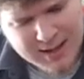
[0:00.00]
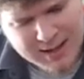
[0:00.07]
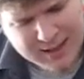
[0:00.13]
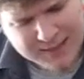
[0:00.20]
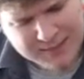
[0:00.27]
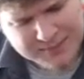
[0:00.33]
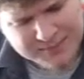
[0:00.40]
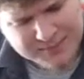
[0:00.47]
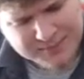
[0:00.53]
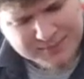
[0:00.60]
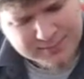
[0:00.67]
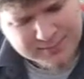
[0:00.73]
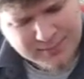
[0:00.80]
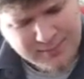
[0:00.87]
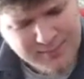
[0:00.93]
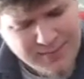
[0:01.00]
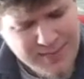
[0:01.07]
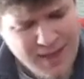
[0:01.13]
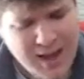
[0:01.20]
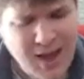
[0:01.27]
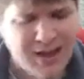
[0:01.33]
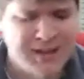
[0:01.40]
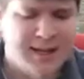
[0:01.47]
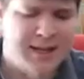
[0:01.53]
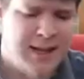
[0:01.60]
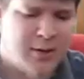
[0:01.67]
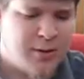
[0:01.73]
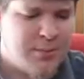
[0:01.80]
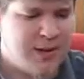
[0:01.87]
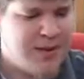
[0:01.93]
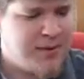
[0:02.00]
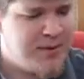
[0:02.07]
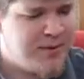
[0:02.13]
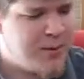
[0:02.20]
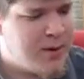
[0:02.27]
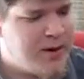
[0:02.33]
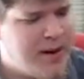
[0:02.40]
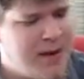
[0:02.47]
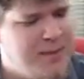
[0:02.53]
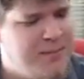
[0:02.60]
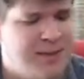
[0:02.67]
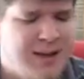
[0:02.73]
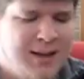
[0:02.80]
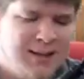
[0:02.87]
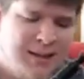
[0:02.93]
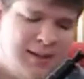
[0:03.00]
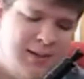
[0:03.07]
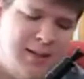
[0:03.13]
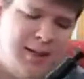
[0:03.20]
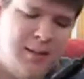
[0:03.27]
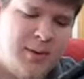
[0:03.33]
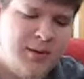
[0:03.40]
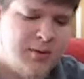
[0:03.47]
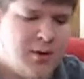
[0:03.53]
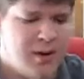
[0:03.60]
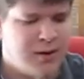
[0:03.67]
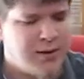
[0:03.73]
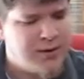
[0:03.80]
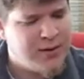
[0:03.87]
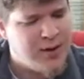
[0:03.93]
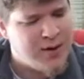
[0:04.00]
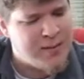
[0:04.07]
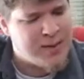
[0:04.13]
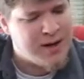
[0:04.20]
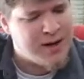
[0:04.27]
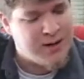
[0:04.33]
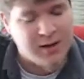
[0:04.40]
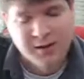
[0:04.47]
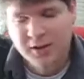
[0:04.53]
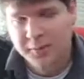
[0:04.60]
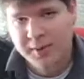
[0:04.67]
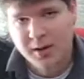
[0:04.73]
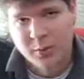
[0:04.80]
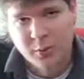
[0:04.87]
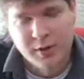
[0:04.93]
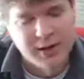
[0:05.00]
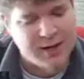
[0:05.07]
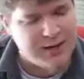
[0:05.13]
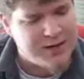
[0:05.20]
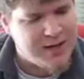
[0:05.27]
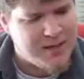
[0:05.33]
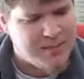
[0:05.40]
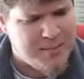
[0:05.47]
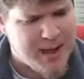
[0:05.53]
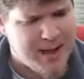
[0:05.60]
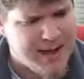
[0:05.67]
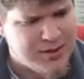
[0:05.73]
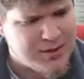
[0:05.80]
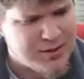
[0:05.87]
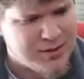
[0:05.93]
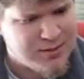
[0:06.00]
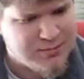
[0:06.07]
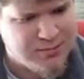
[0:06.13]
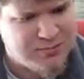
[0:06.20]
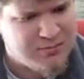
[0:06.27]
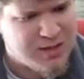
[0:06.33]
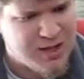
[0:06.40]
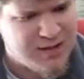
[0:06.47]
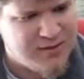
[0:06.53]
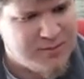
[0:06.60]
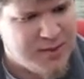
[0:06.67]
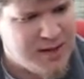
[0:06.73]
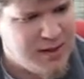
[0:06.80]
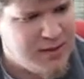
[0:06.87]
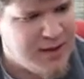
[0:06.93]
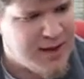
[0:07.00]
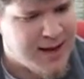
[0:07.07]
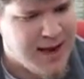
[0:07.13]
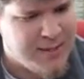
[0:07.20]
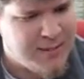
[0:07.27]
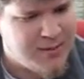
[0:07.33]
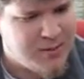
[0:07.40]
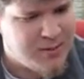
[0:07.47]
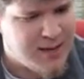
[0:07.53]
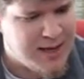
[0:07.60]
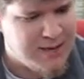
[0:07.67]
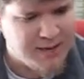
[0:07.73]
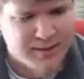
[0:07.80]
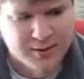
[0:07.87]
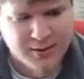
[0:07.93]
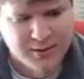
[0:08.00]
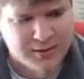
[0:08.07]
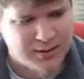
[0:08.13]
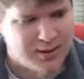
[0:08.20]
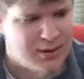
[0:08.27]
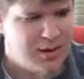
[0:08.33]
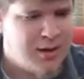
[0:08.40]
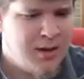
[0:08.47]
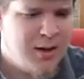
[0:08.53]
I did get a replacement for it. I think it's a little bit stronger, so I mean it could have just been a really cheap batch of metal that happened with that first